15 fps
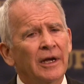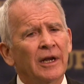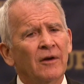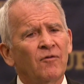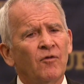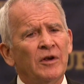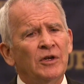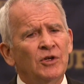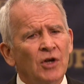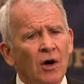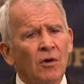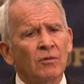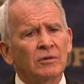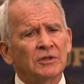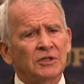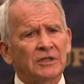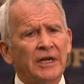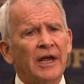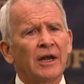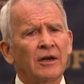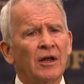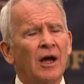And if we don't
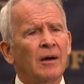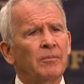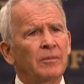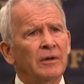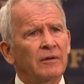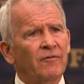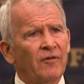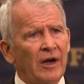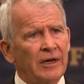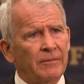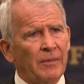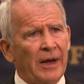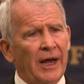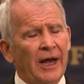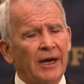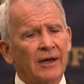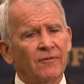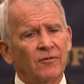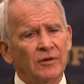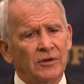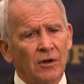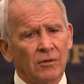stand up and fight back, if
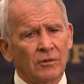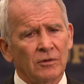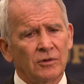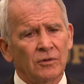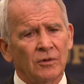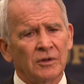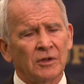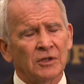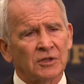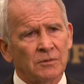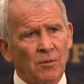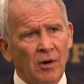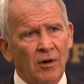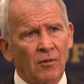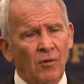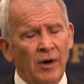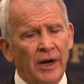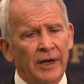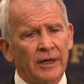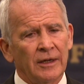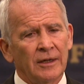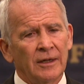we don't do it the smart
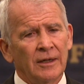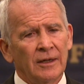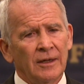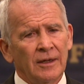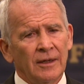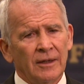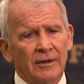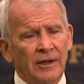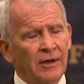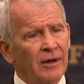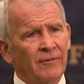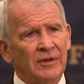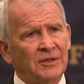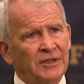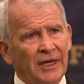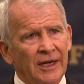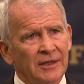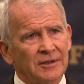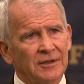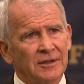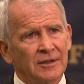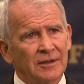way, they don't have a chance.